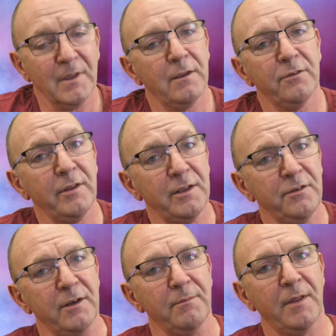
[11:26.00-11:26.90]
So that's
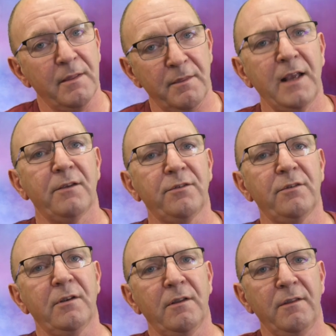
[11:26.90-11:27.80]
it. That's
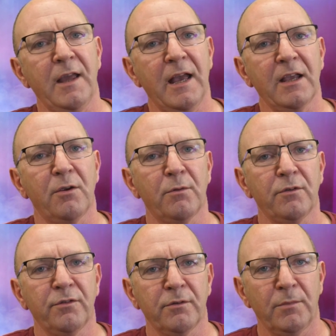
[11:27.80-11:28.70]
the
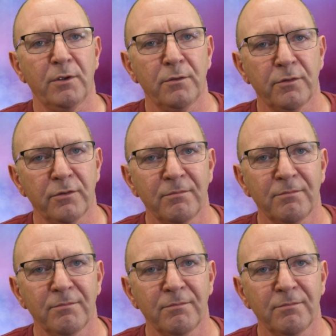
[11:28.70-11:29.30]
Acurus Muse.